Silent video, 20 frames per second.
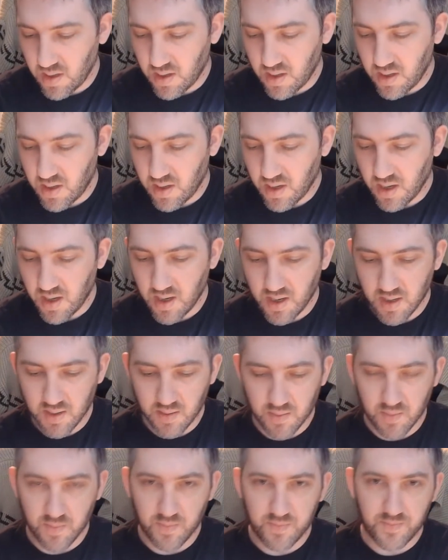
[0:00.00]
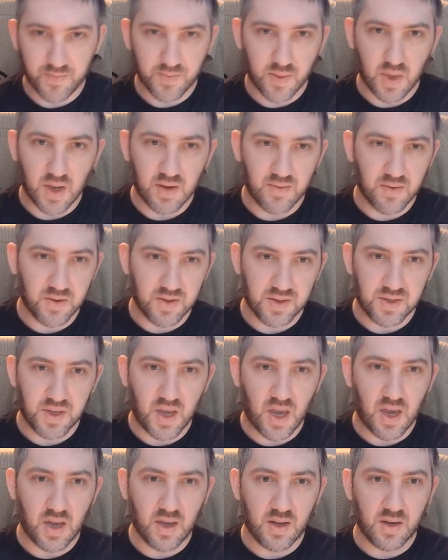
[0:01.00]
And for the
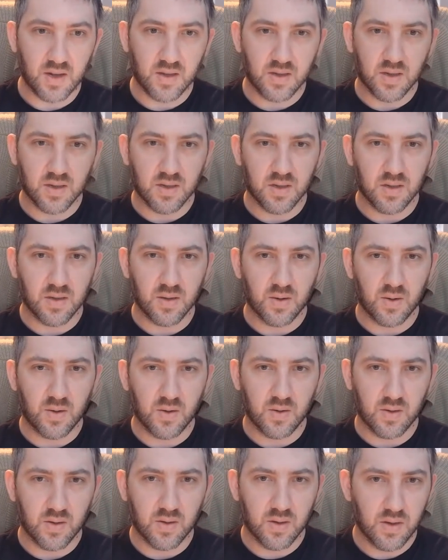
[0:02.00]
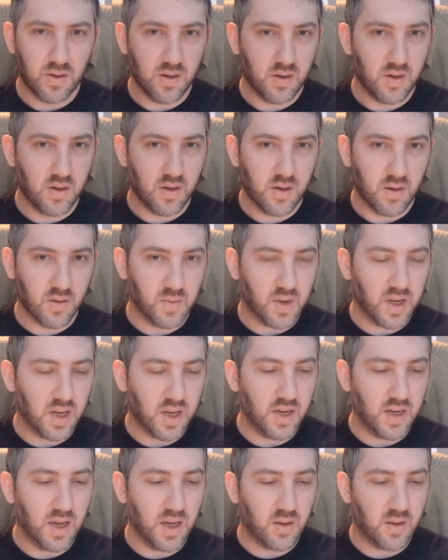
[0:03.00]
sand, it's just this little
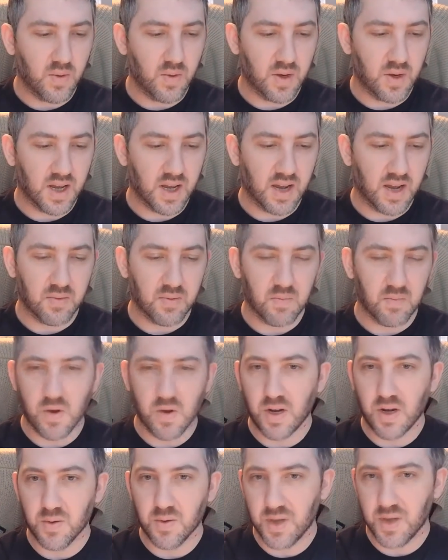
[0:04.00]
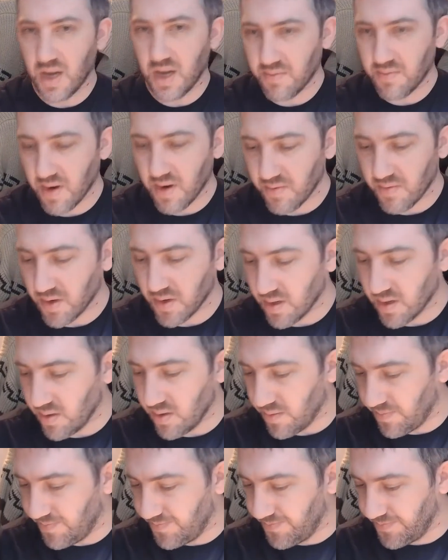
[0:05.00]
rinky-dink one I got from Radio Shack forever ago.
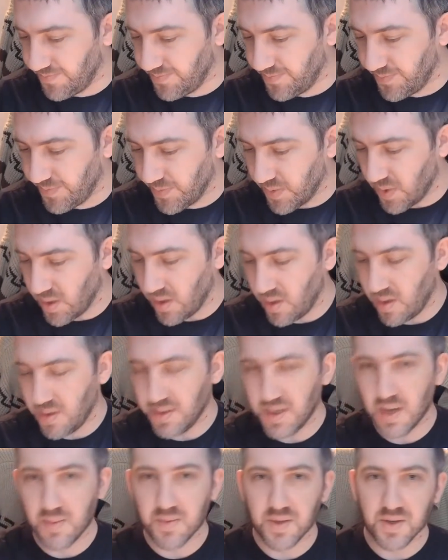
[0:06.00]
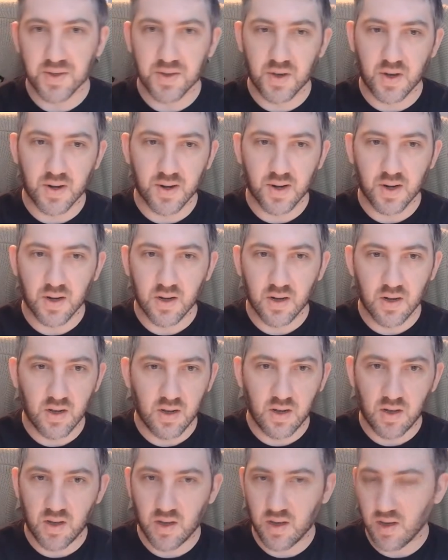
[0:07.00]
Same with the solder.
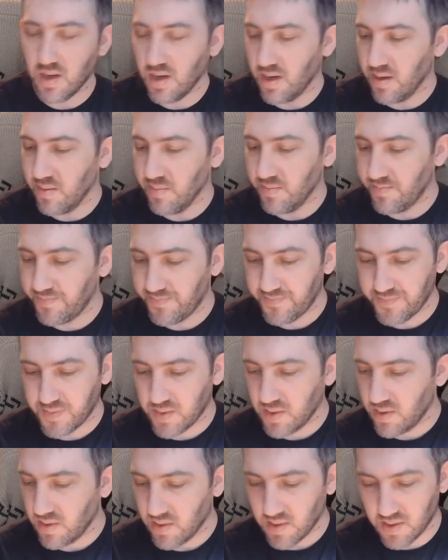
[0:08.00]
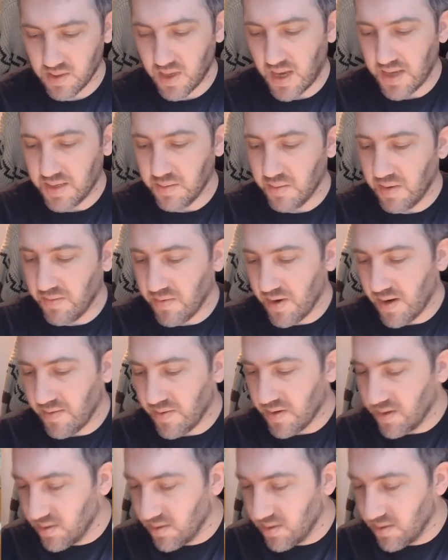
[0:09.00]
It's lasted me forever.